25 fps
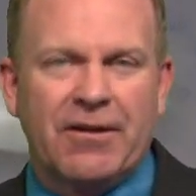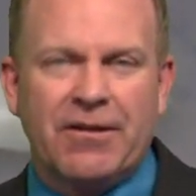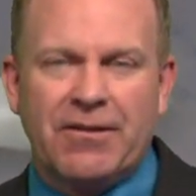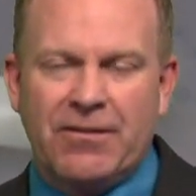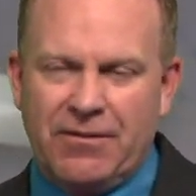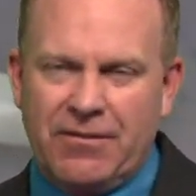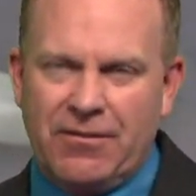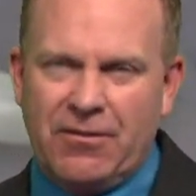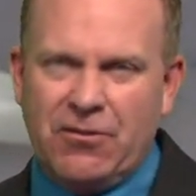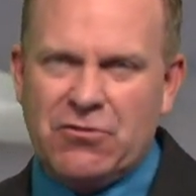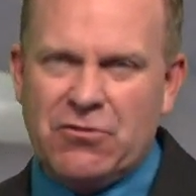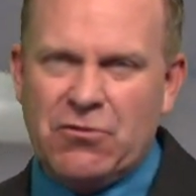And
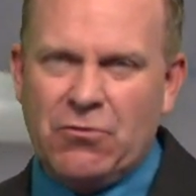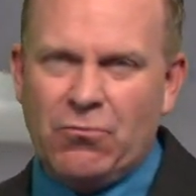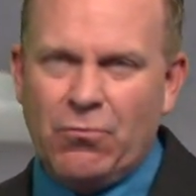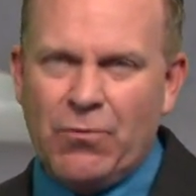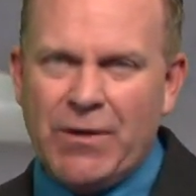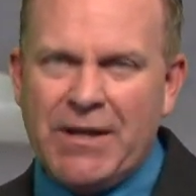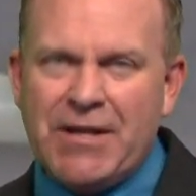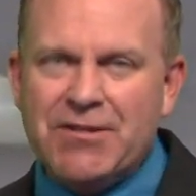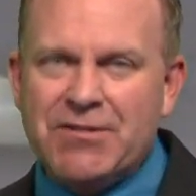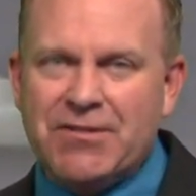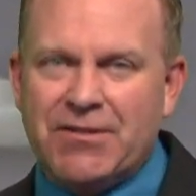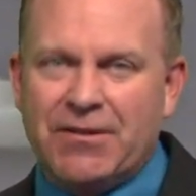there's a
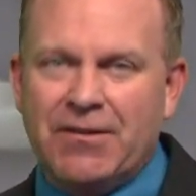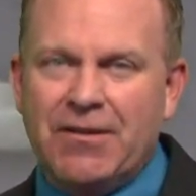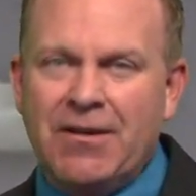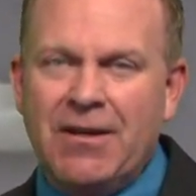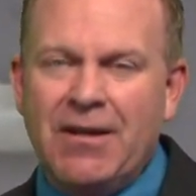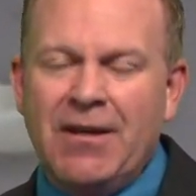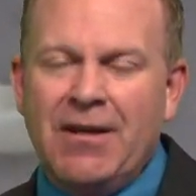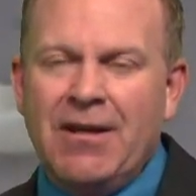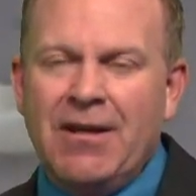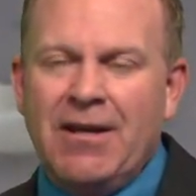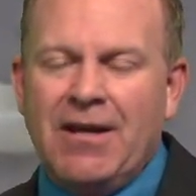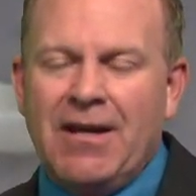reason,
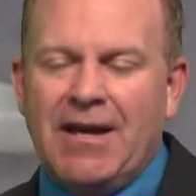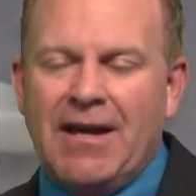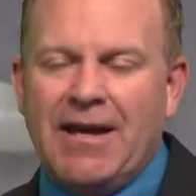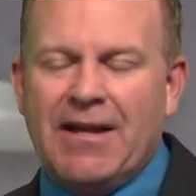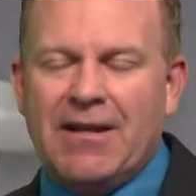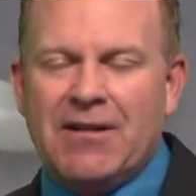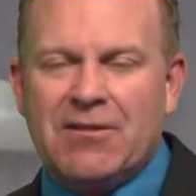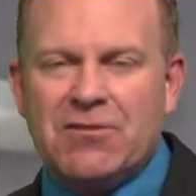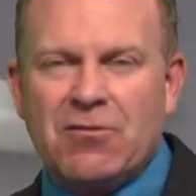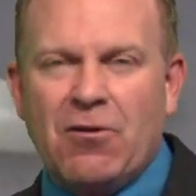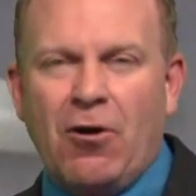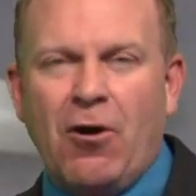and
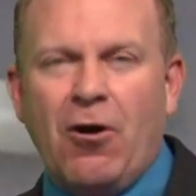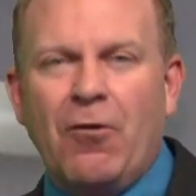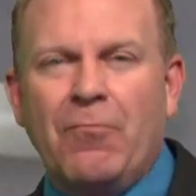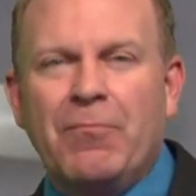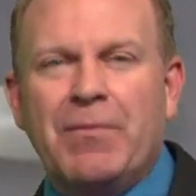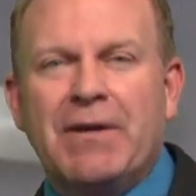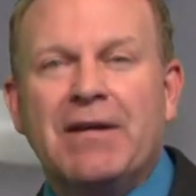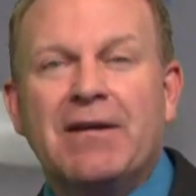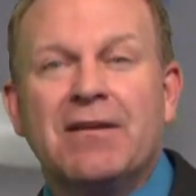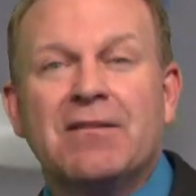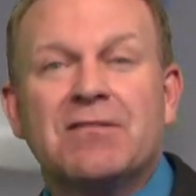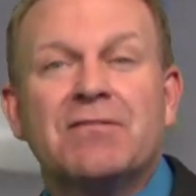it's all
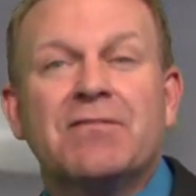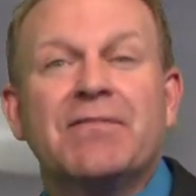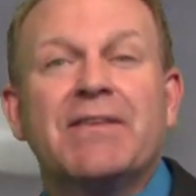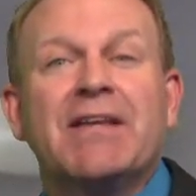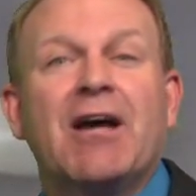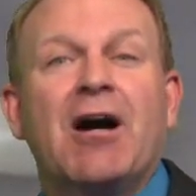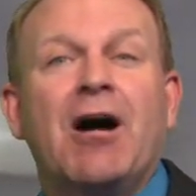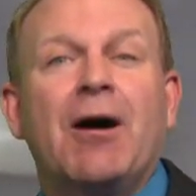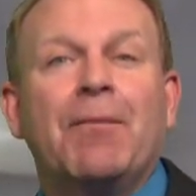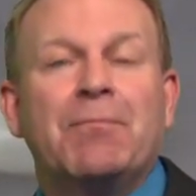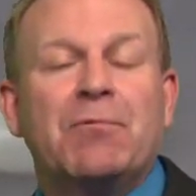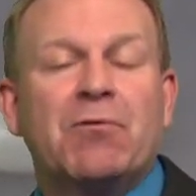because of the
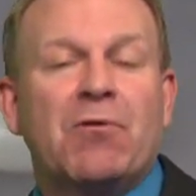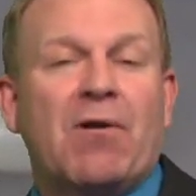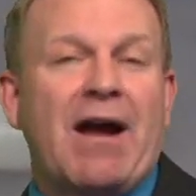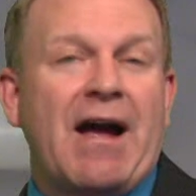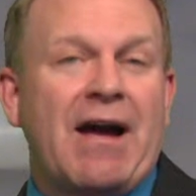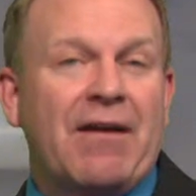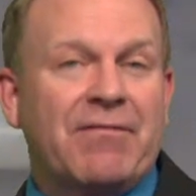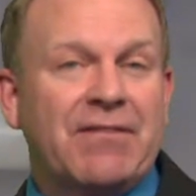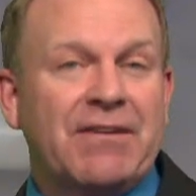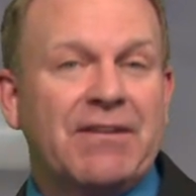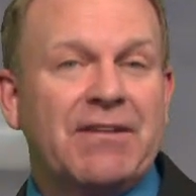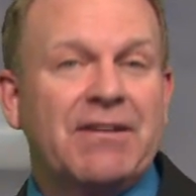
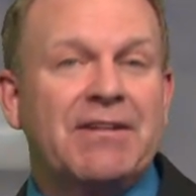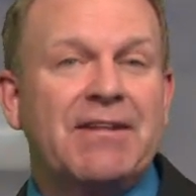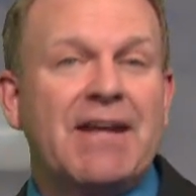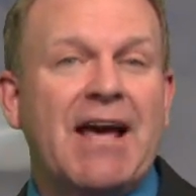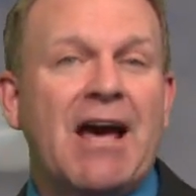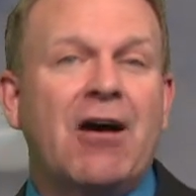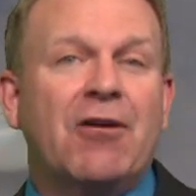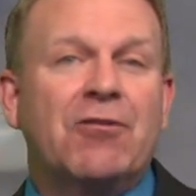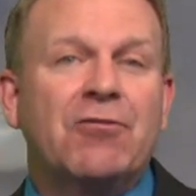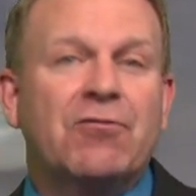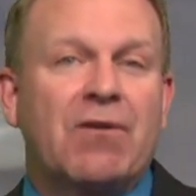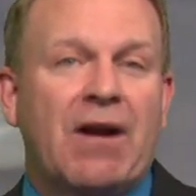updraft and the
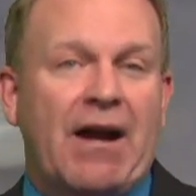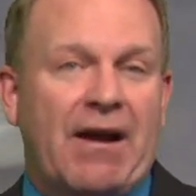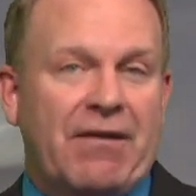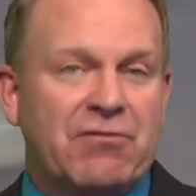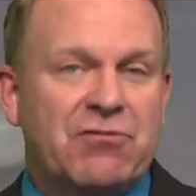downdraft.